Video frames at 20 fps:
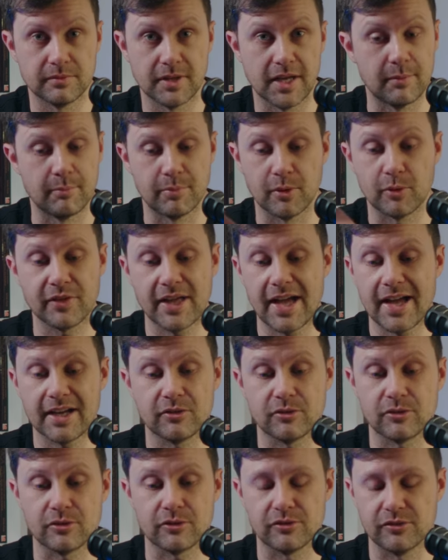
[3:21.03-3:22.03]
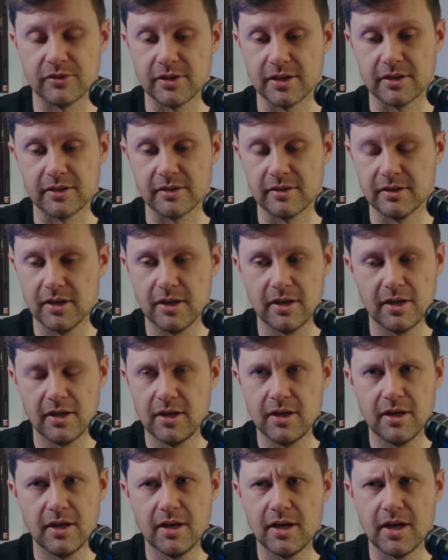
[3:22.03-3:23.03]
And both actors did
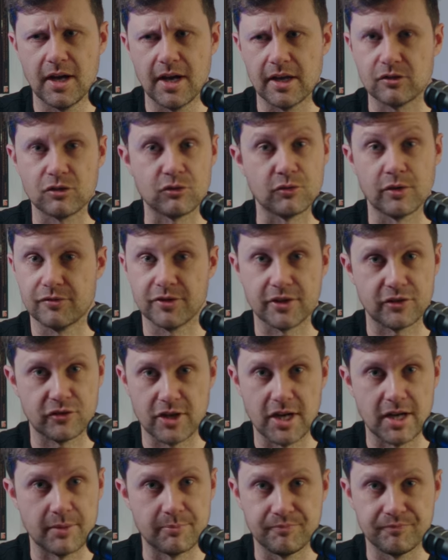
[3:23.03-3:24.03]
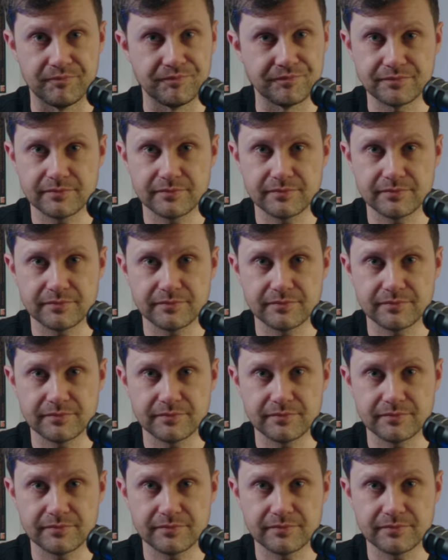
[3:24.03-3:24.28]
a terrific job.